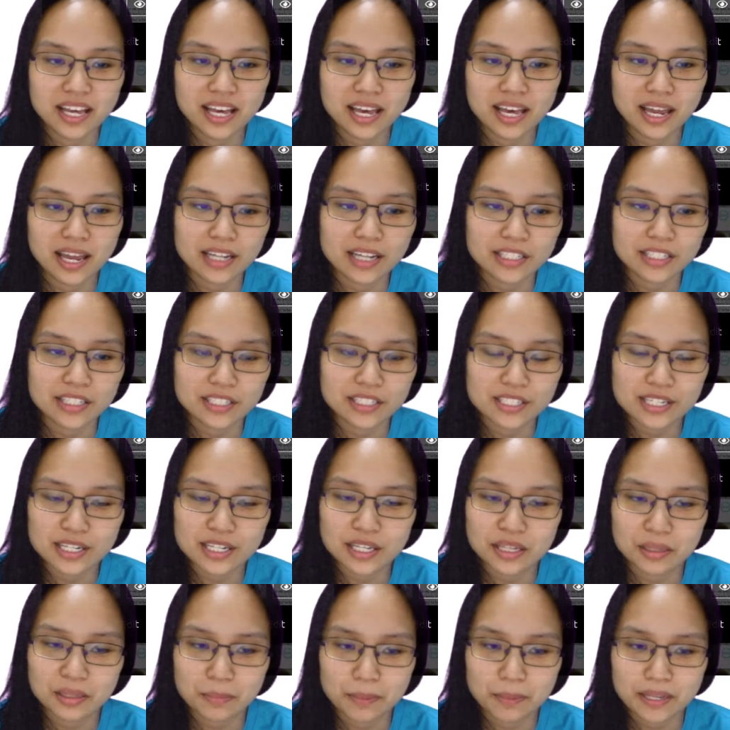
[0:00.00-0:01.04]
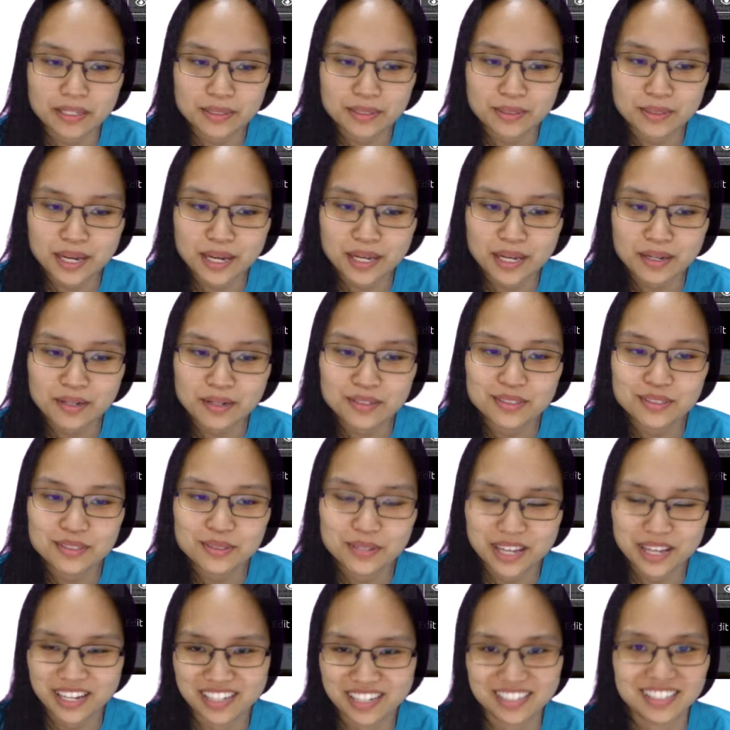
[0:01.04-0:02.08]
and I just click the pencil icon to
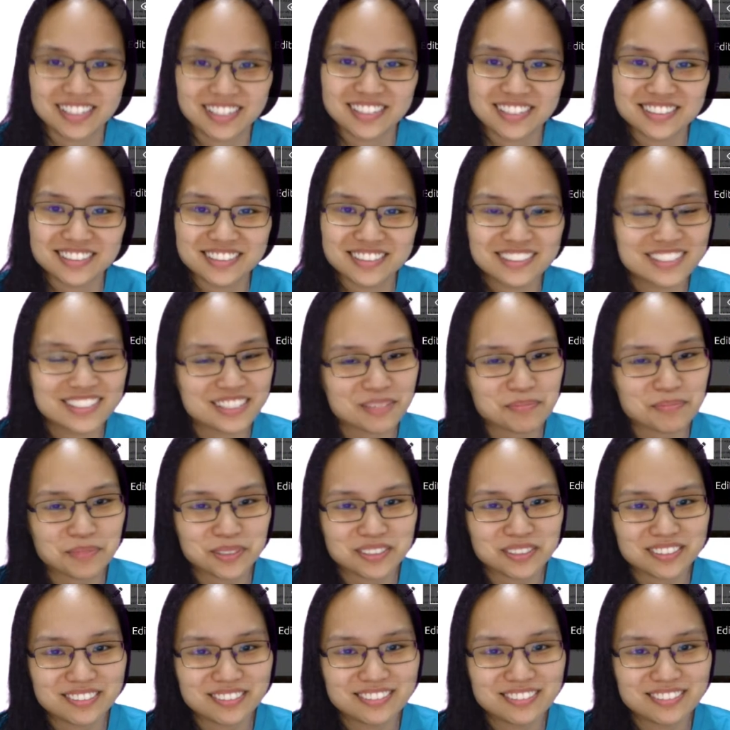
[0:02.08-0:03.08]
edit it. Simple!